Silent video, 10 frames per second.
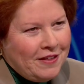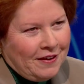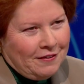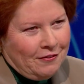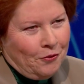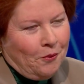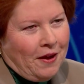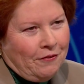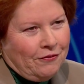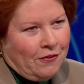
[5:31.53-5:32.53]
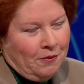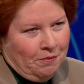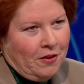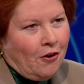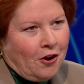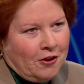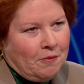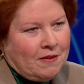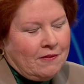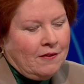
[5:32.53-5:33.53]
things away okay. from the
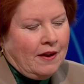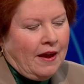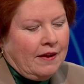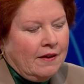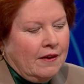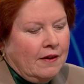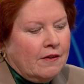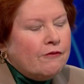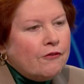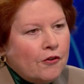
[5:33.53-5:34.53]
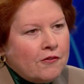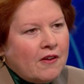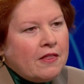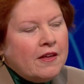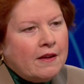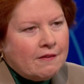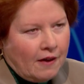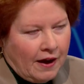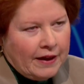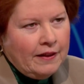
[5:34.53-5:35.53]
arguments today. First, I think it's
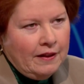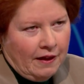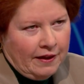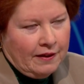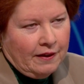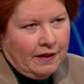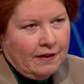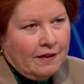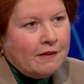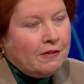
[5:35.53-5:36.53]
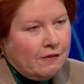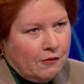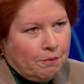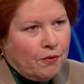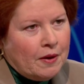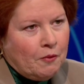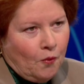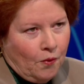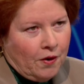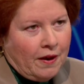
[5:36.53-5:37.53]
highly likely that the Supreme
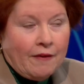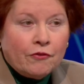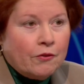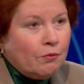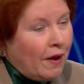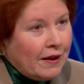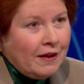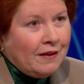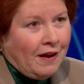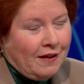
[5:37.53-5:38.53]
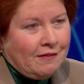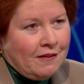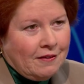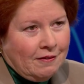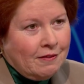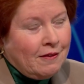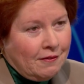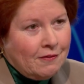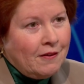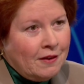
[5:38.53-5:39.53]
Court, after recognizing
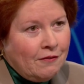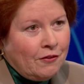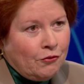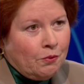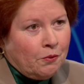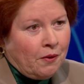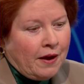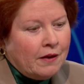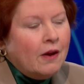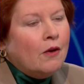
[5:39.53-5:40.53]
this individual right,